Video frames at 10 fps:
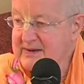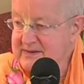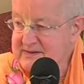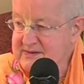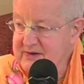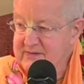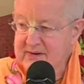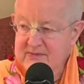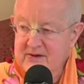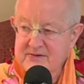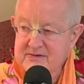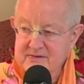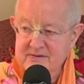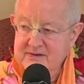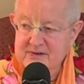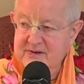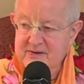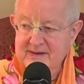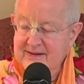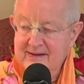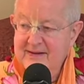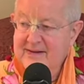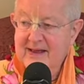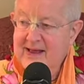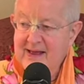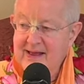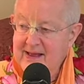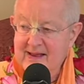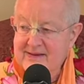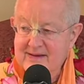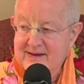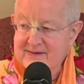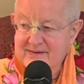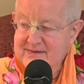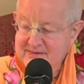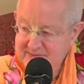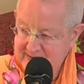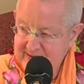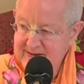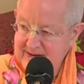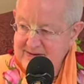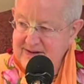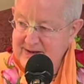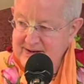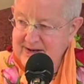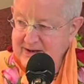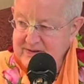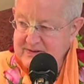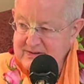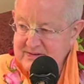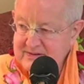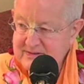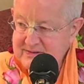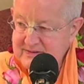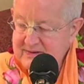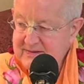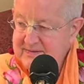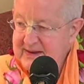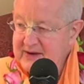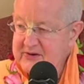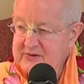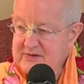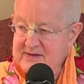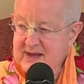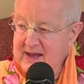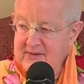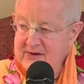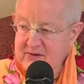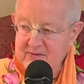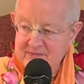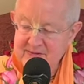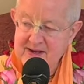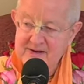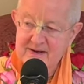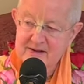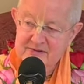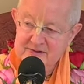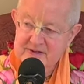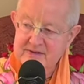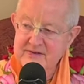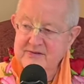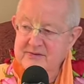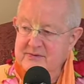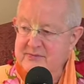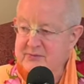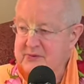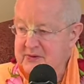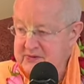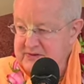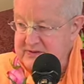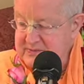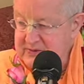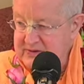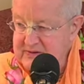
Shivaram Maharaj's, you know, has internet connection. And he uses, you know, technology to produce his books and